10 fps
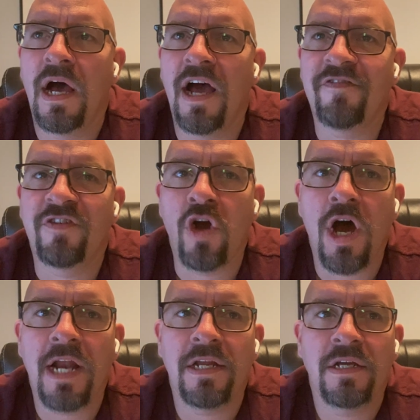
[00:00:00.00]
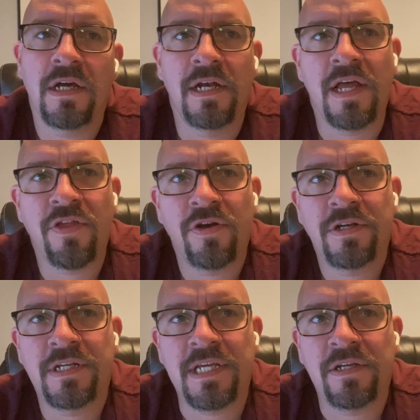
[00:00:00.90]
I've got another
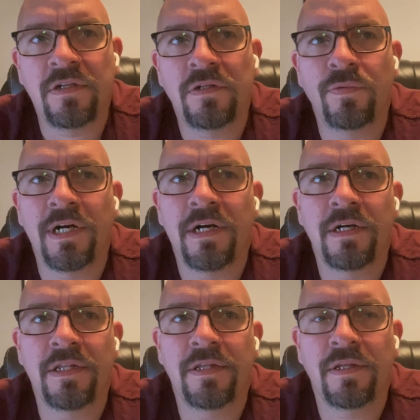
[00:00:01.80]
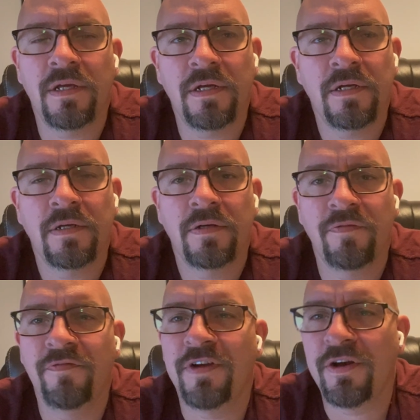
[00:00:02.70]
deal where
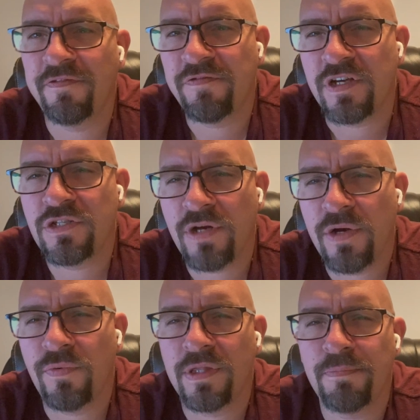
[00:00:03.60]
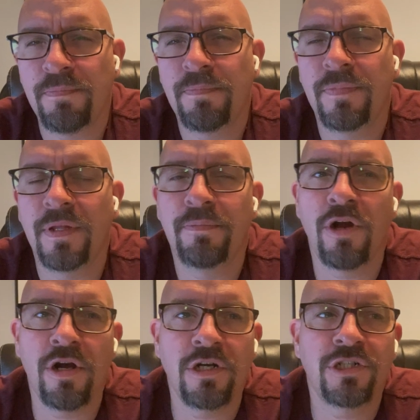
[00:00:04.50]
very frustrated with the
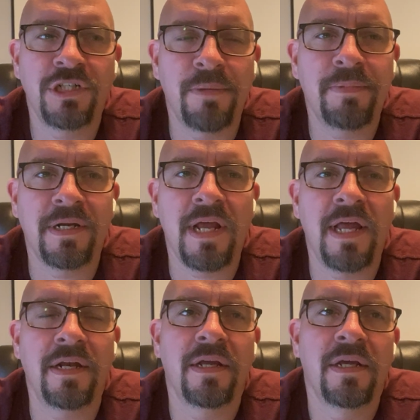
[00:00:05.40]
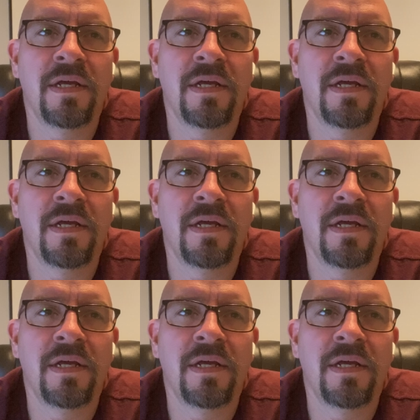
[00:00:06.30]
partnership and